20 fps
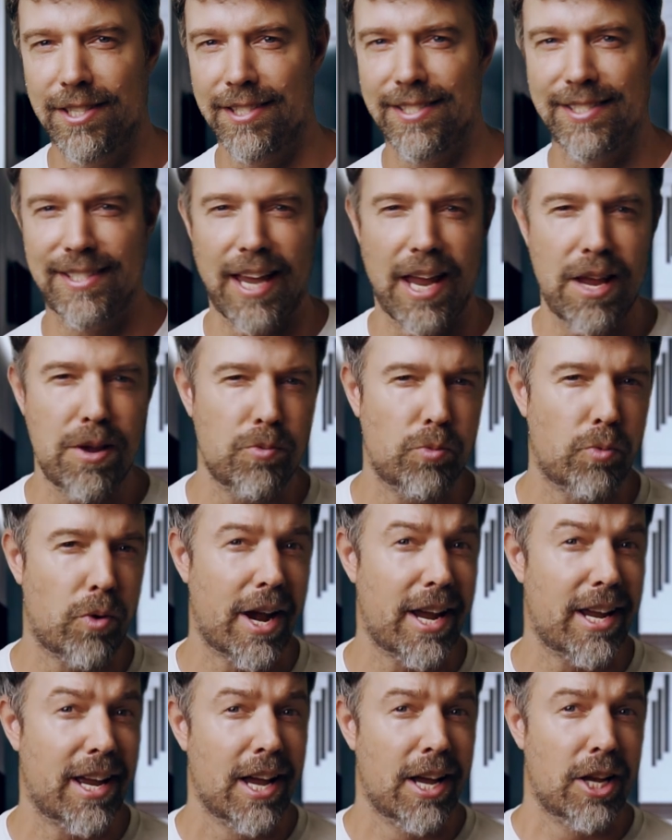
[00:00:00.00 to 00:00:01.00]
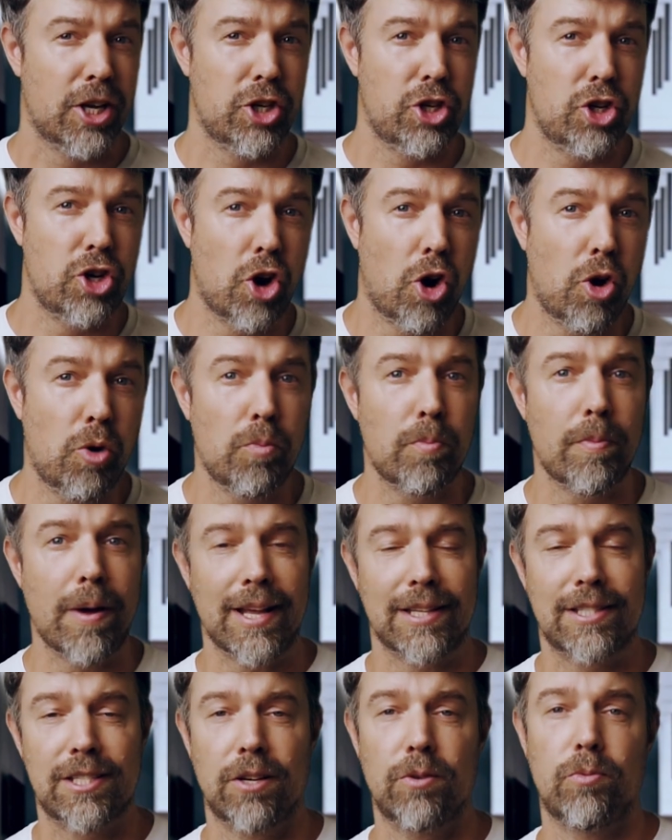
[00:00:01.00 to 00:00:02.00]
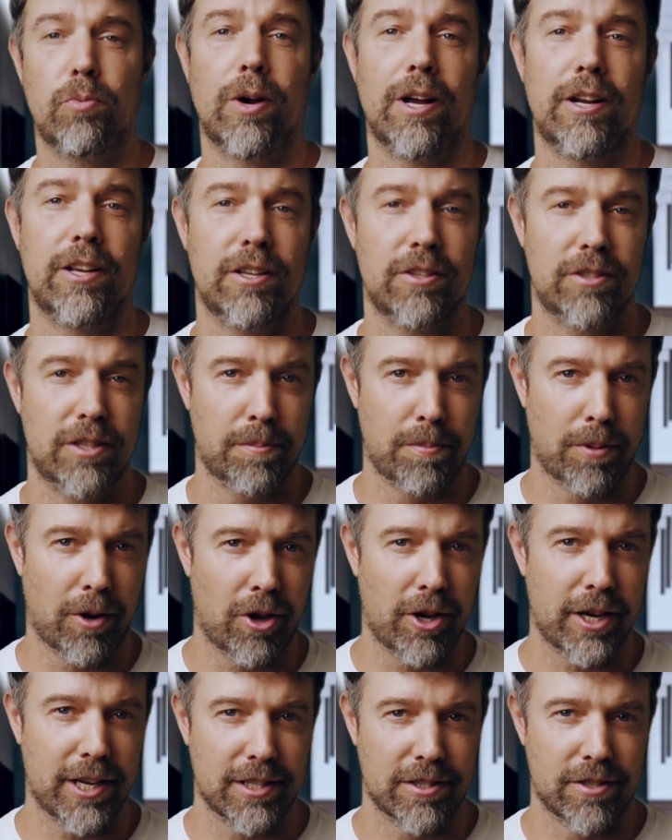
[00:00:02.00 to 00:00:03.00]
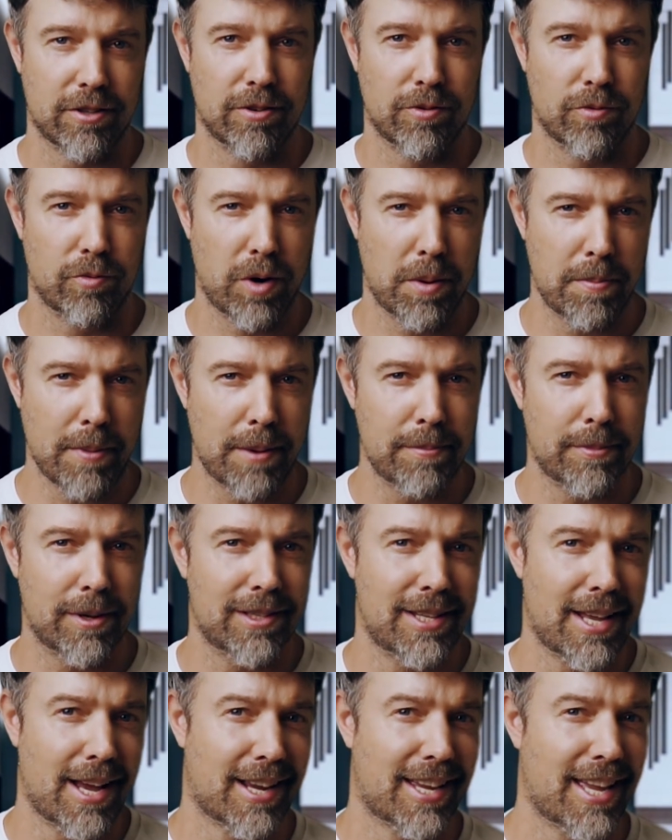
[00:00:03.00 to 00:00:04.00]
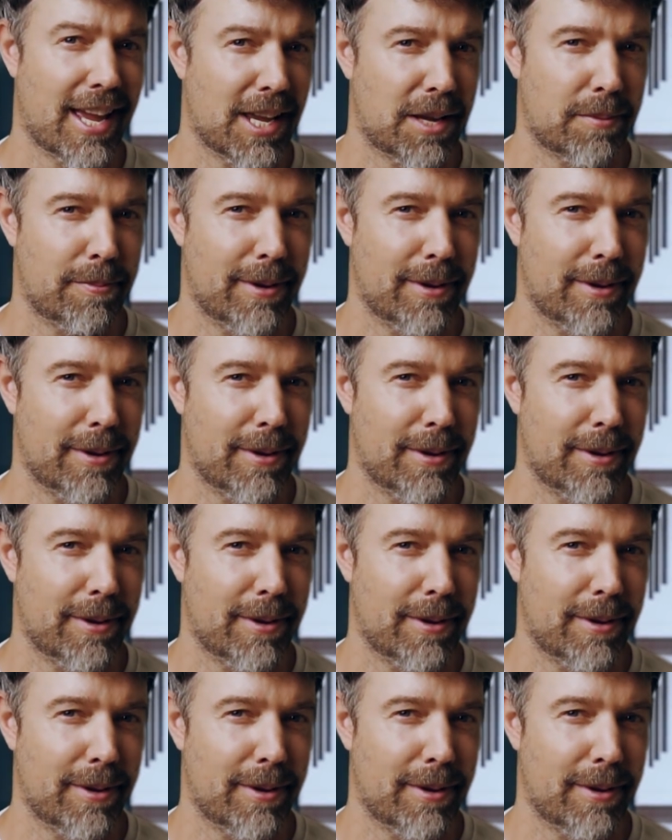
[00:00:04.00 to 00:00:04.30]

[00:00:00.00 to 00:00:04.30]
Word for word: the same way no matter where you deploy it. Remember that cake